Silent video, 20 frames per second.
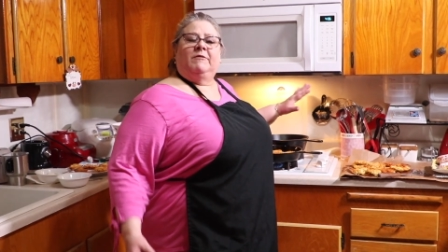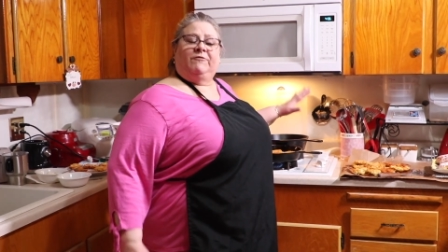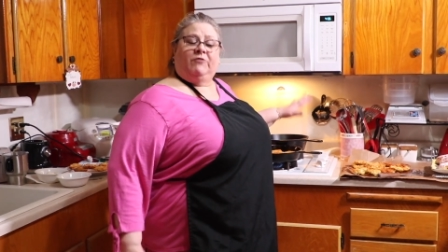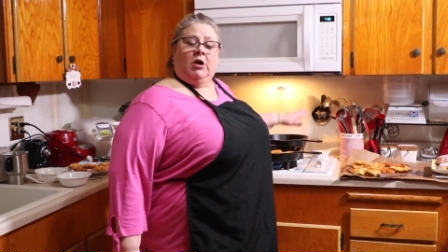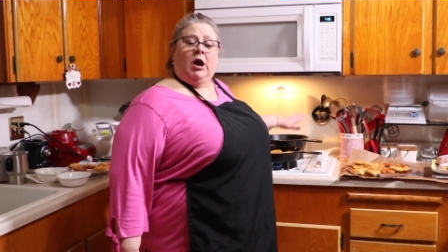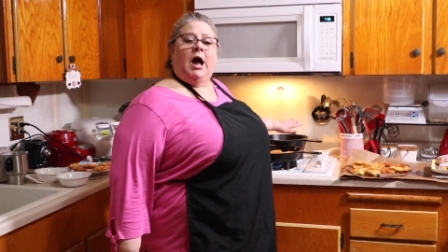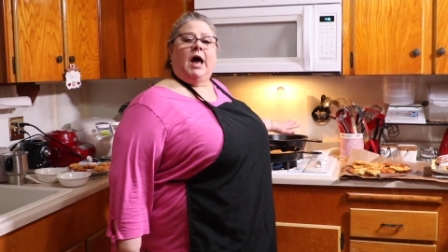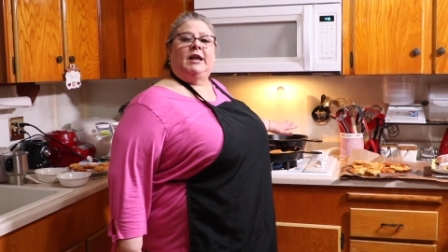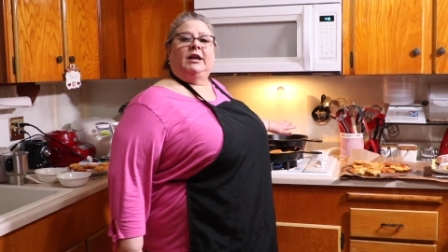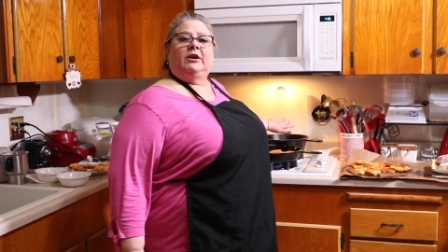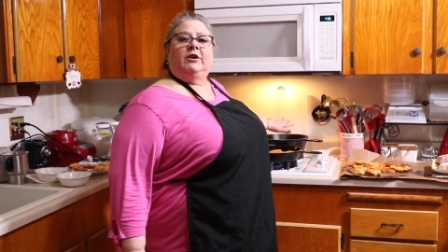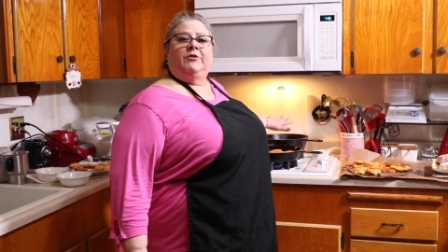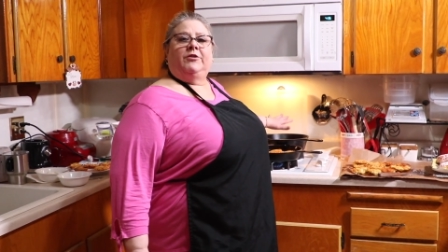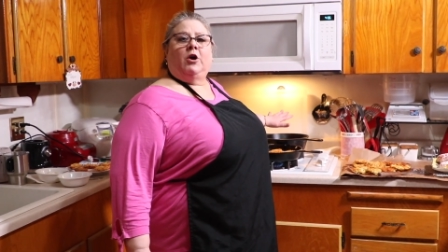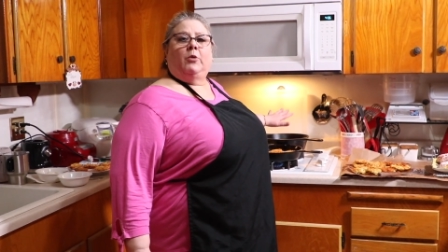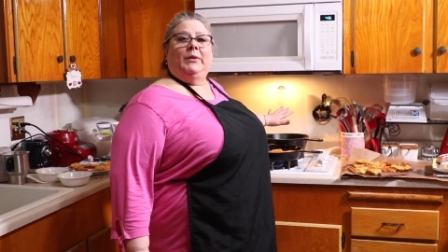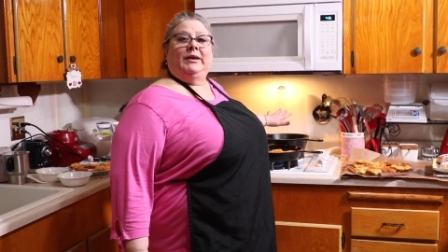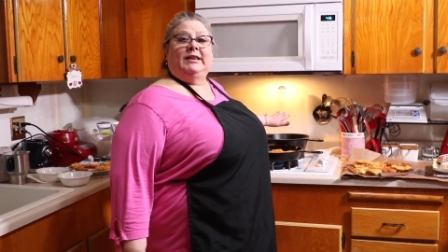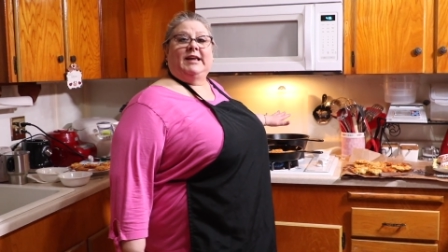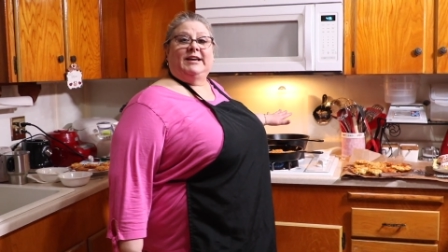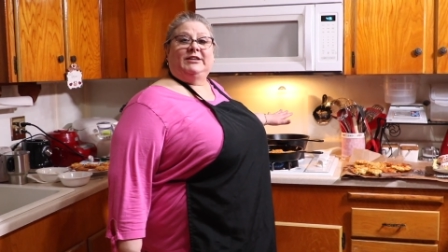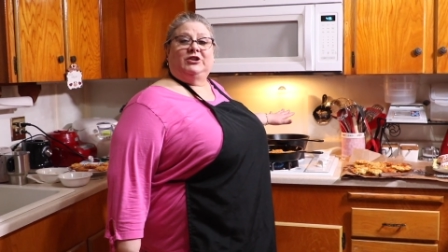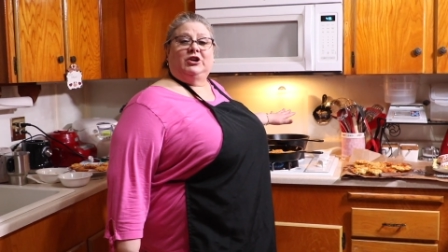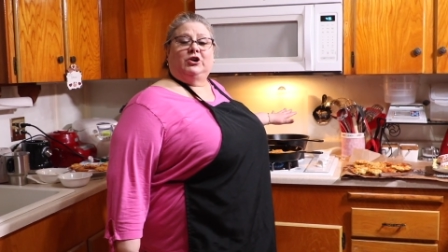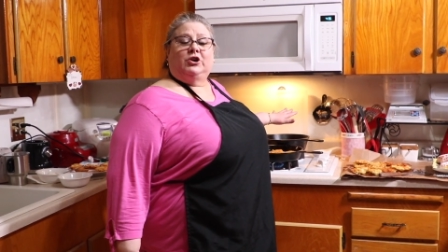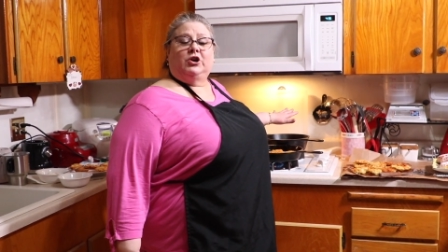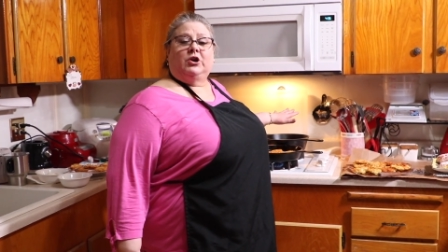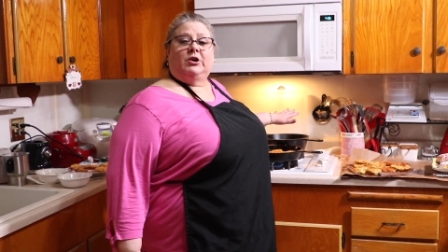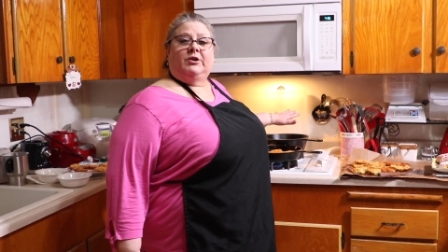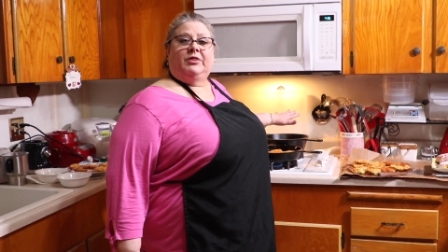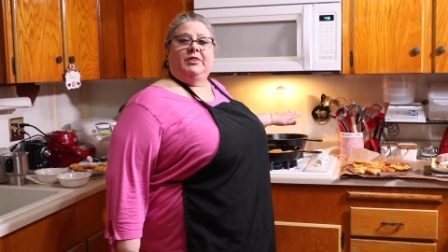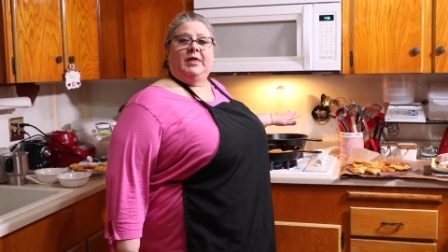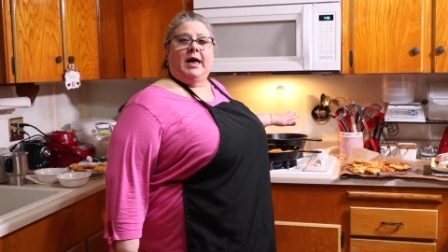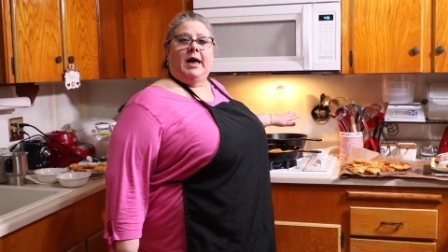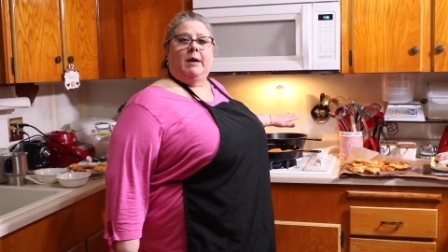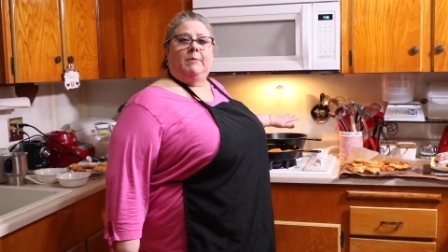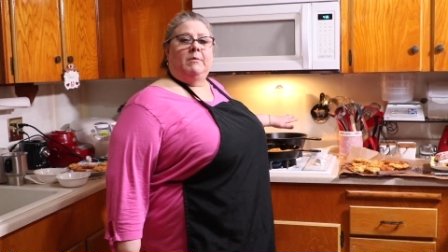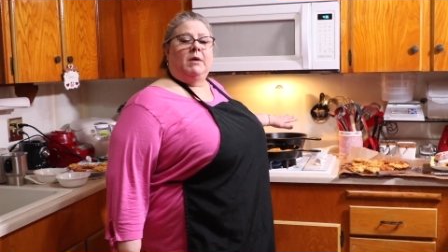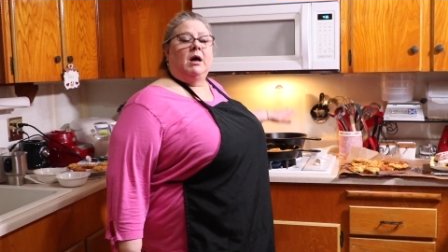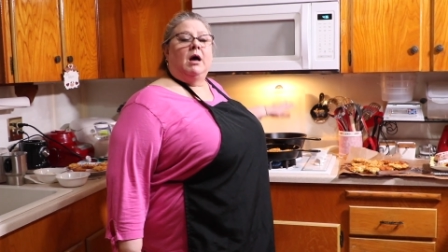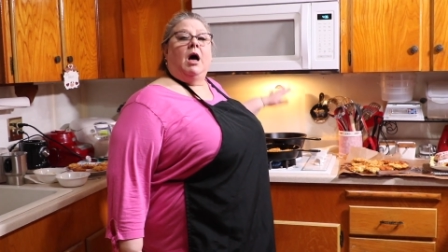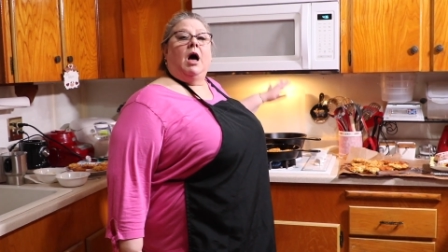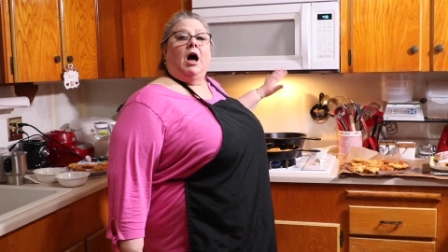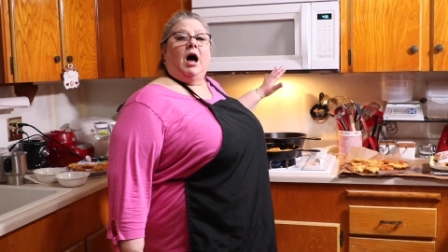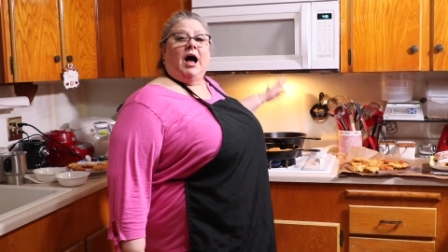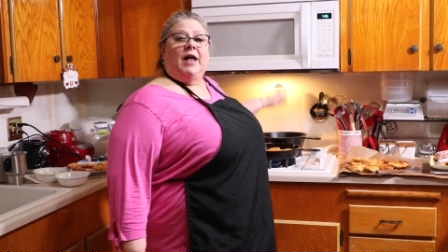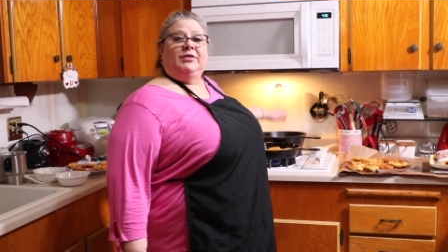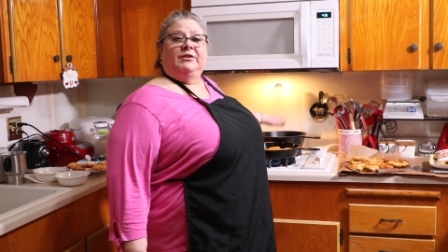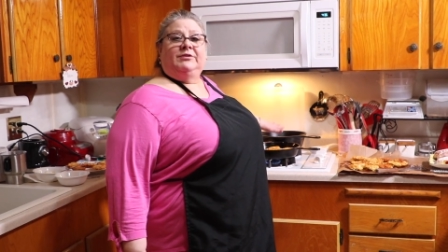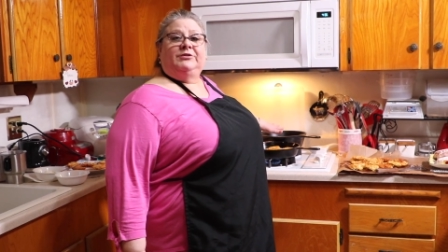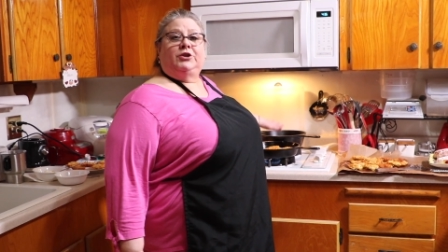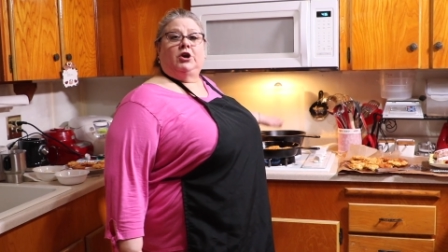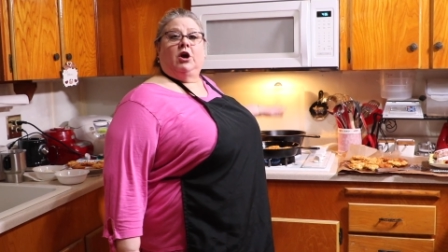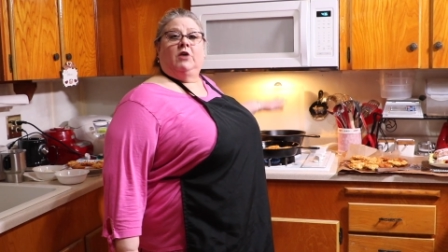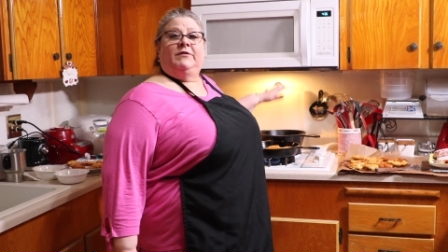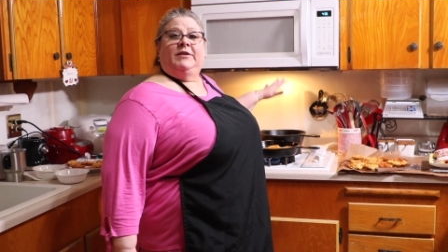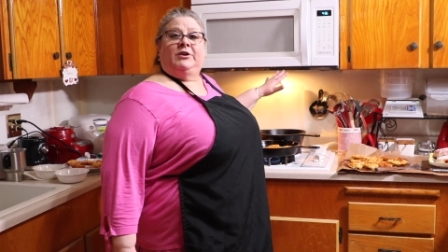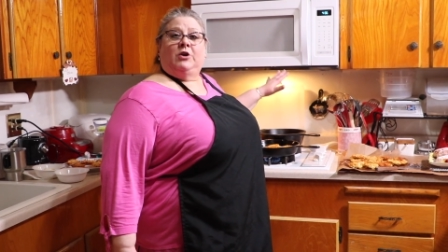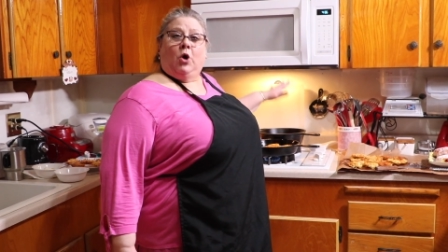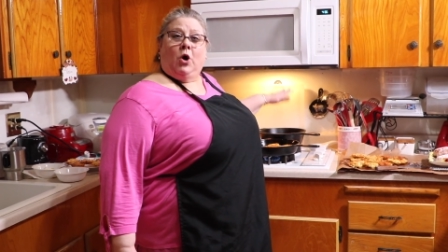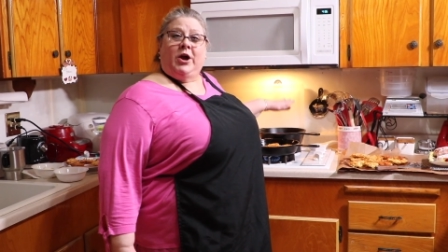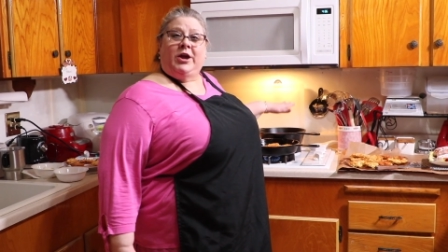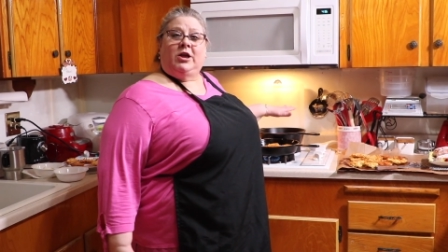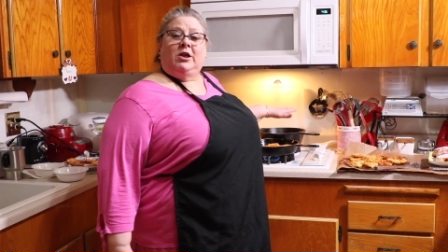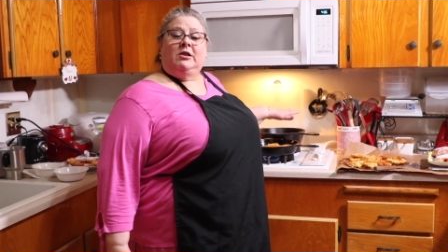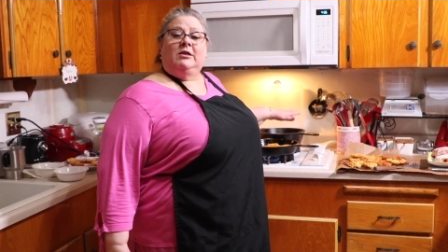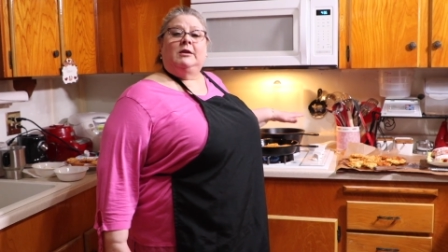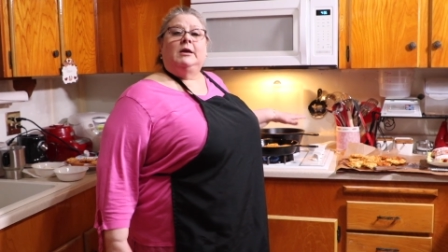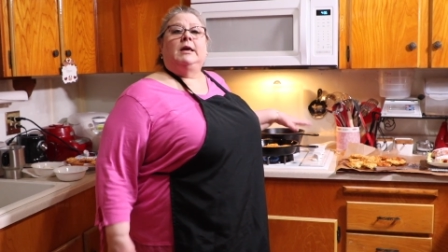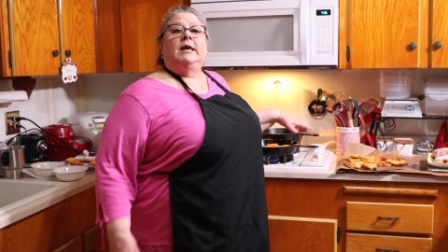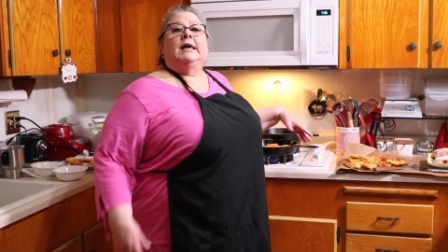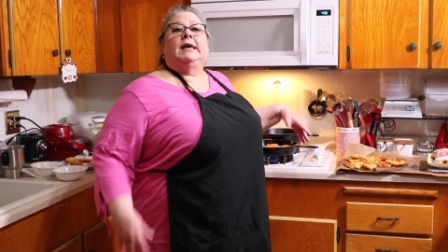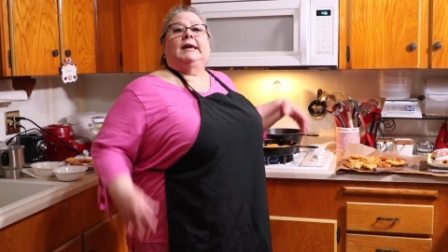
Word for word: For Hanukkah, though, we like to cook them on the stove in oil.